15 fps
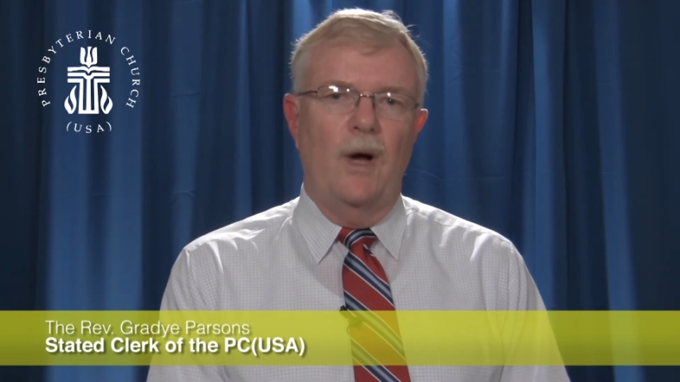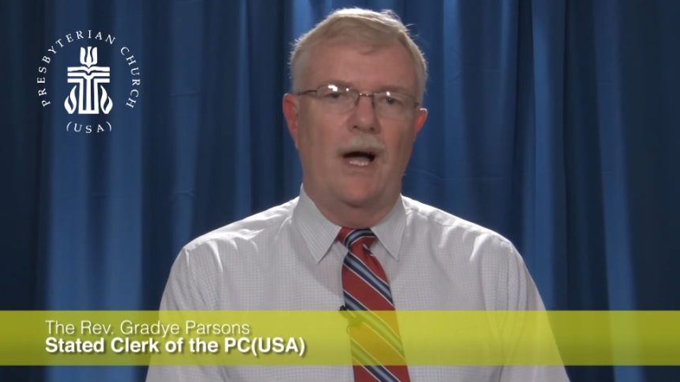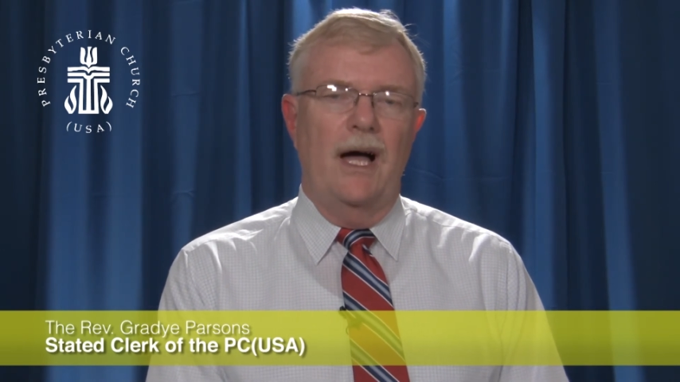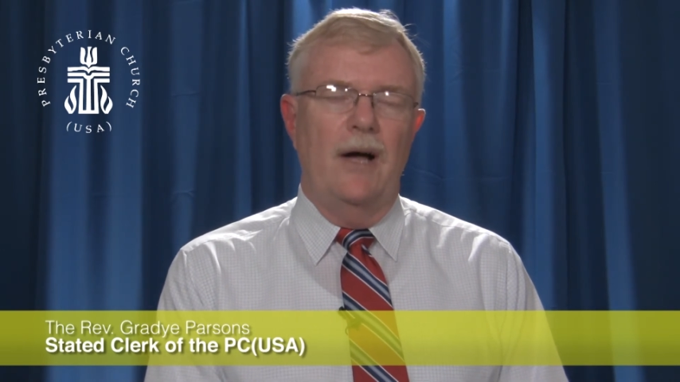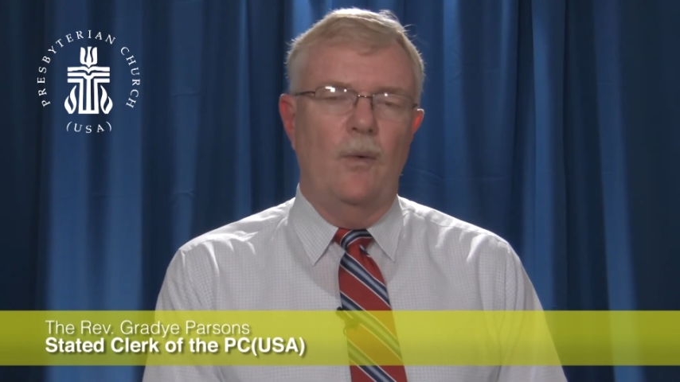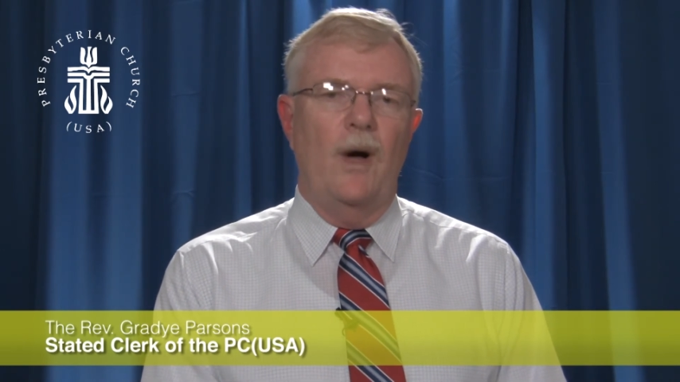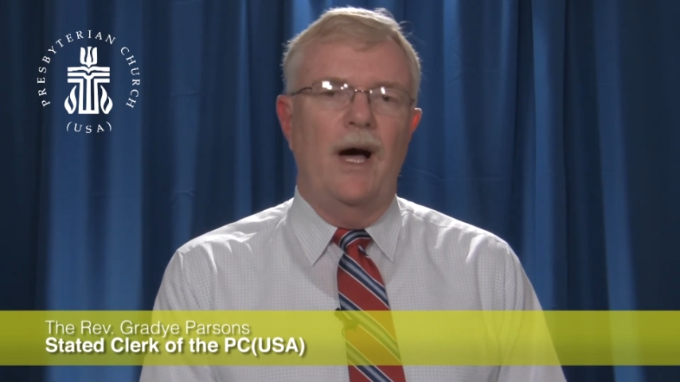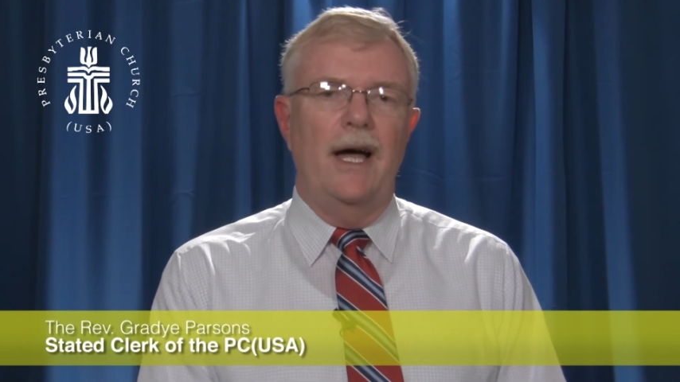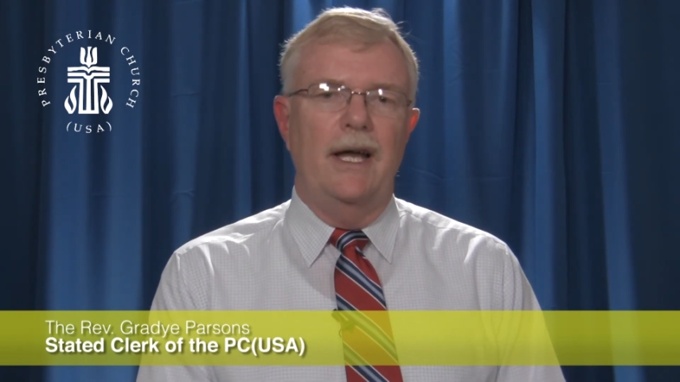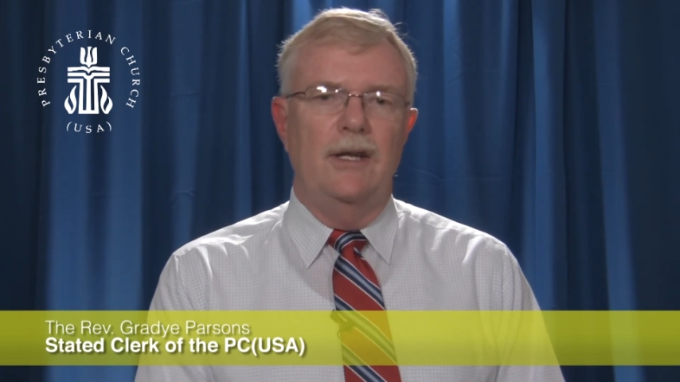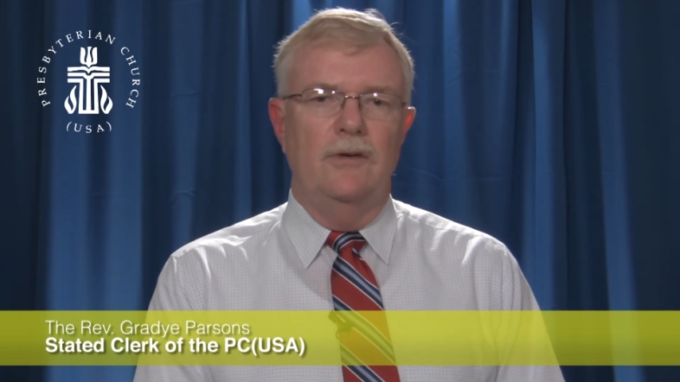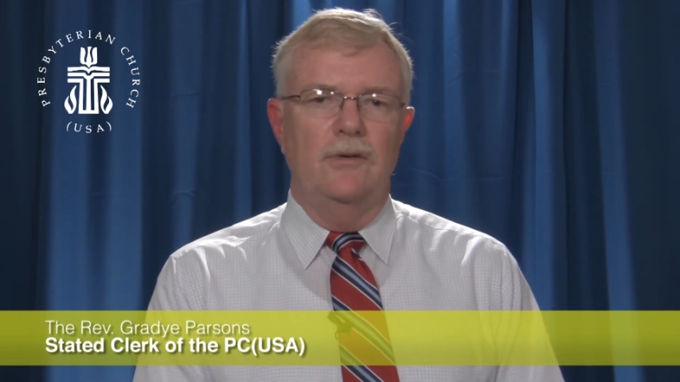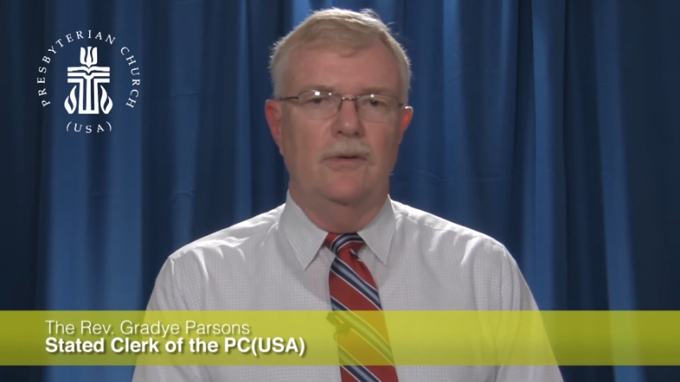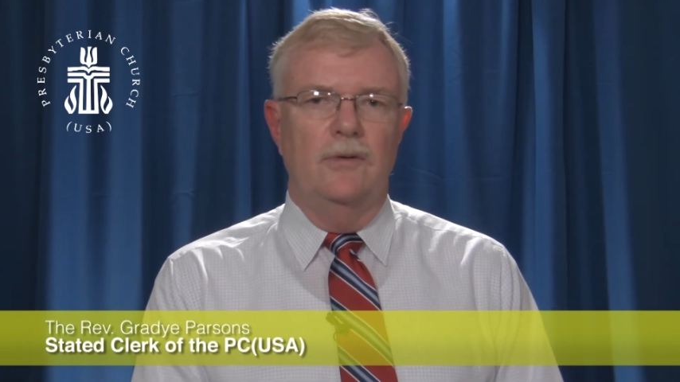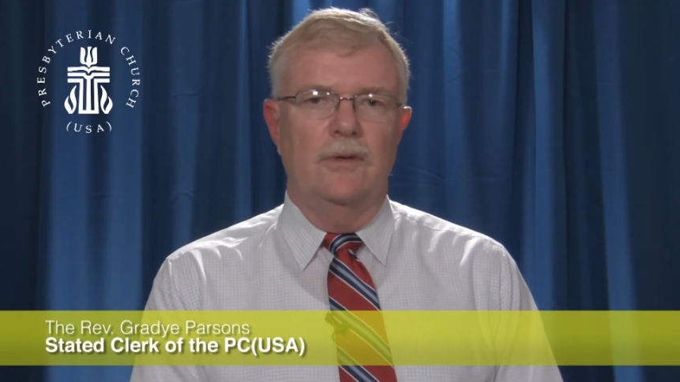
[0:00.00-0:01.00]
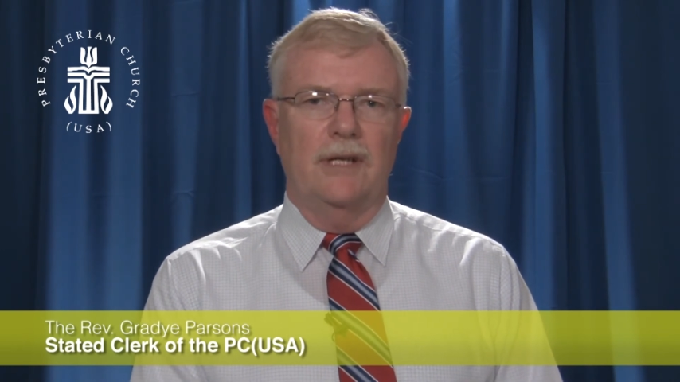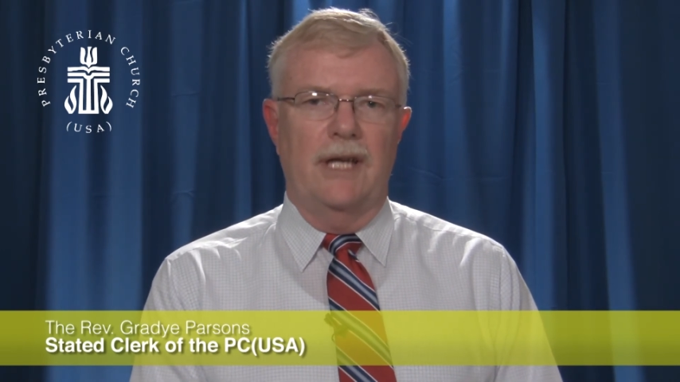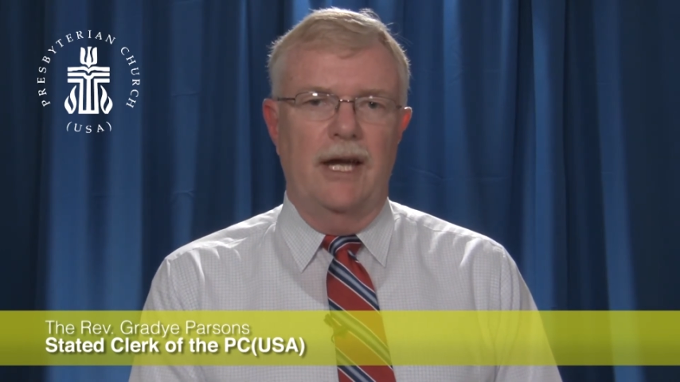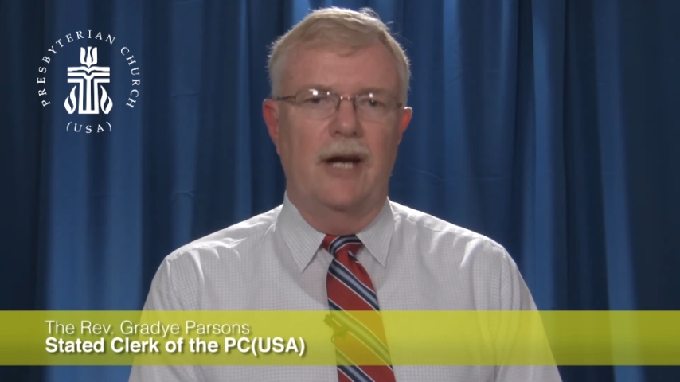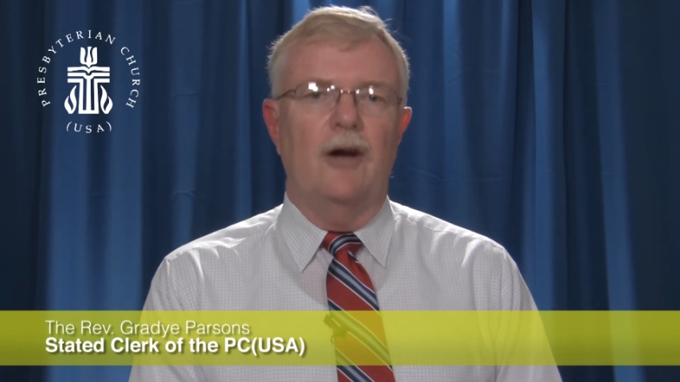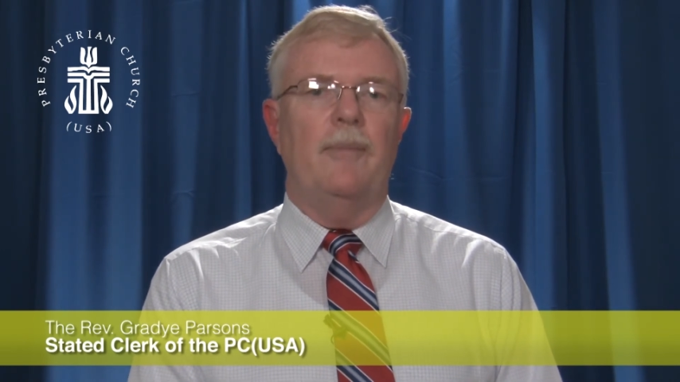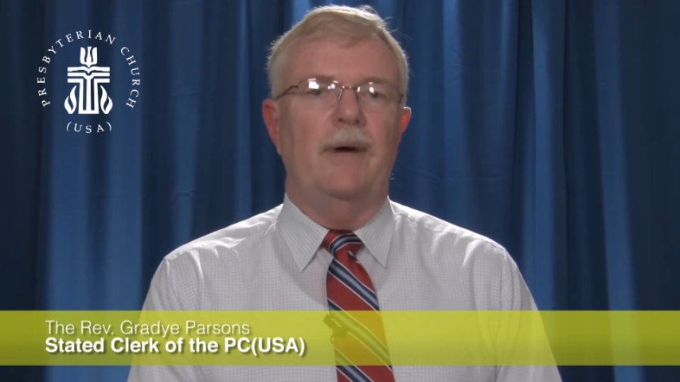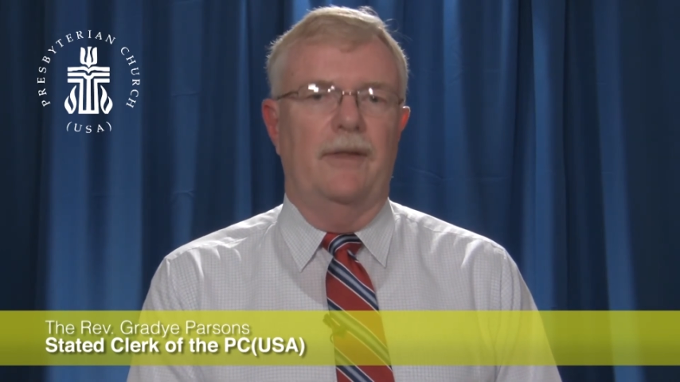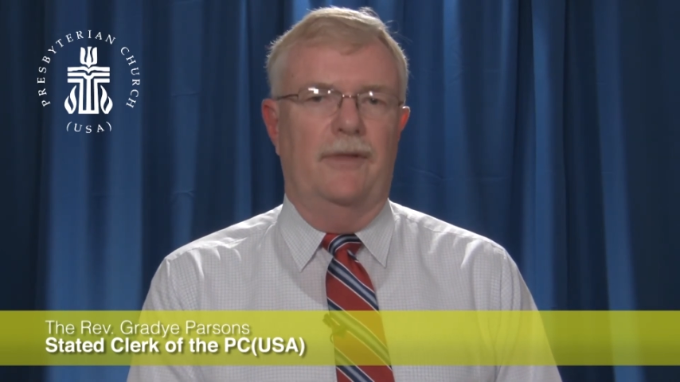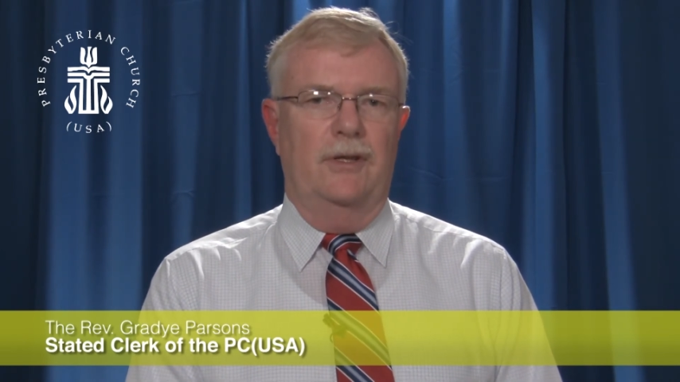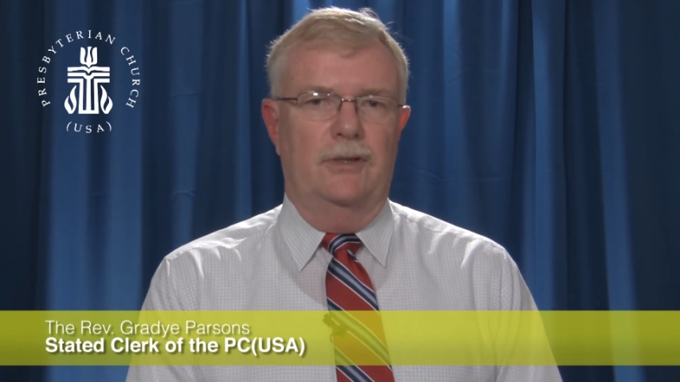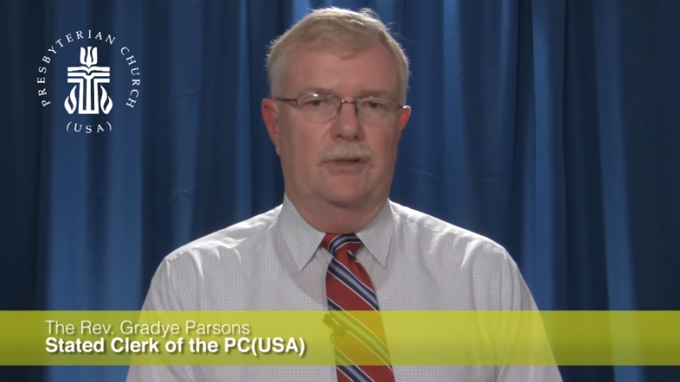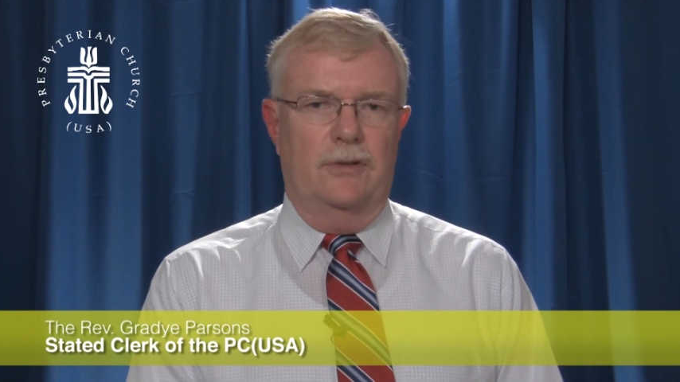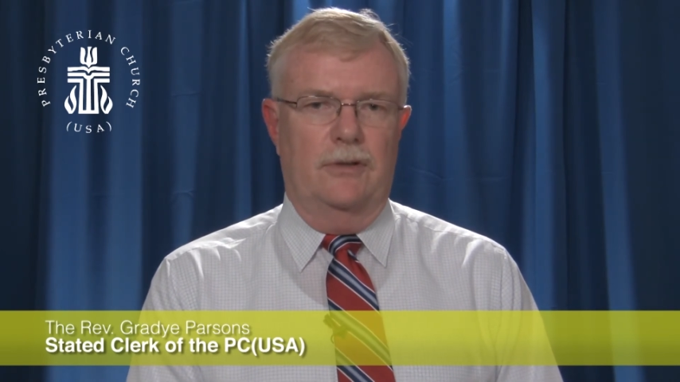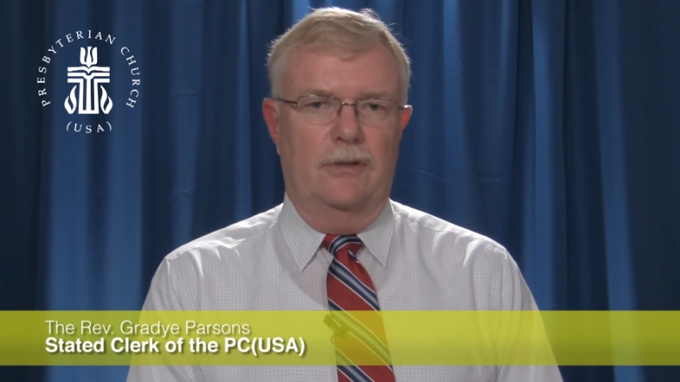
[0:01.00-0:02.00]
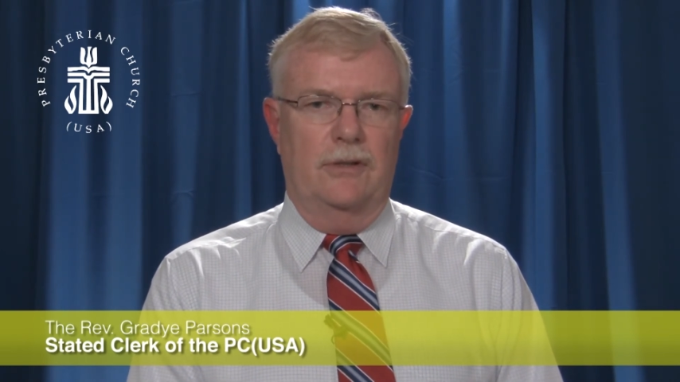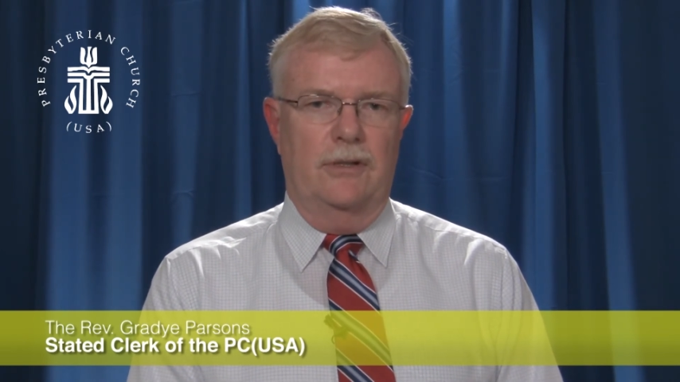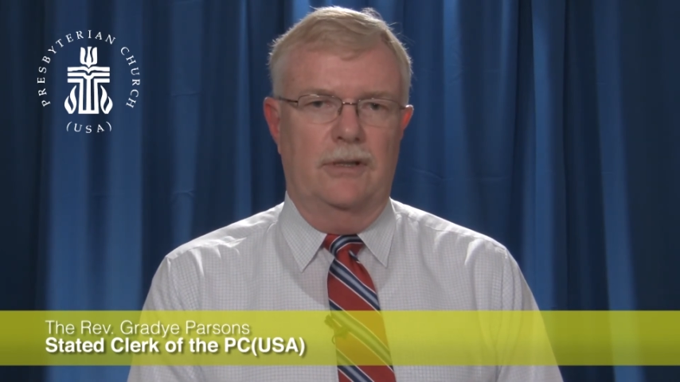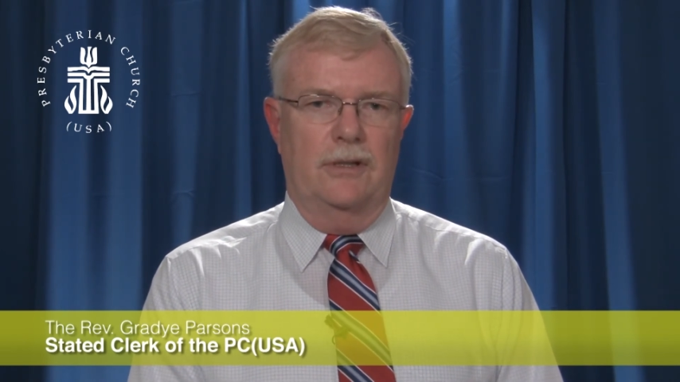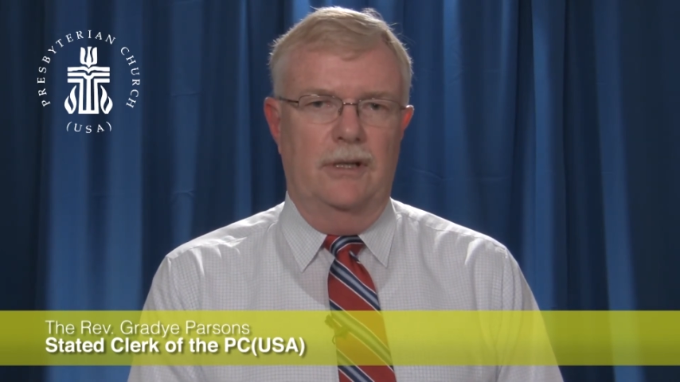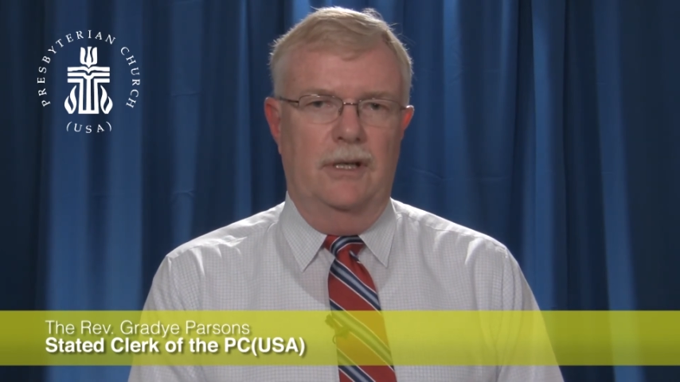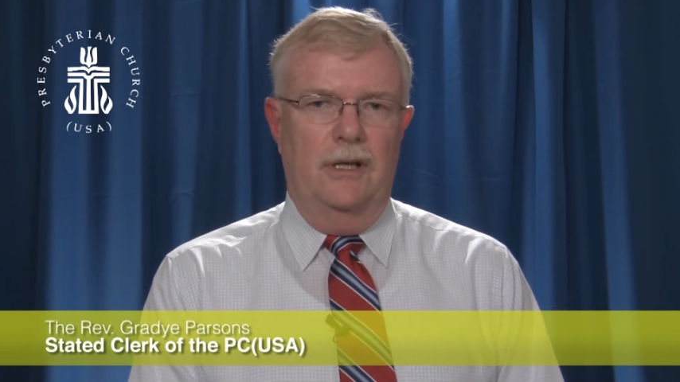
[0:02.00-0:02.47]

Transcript: Why do you care about this church?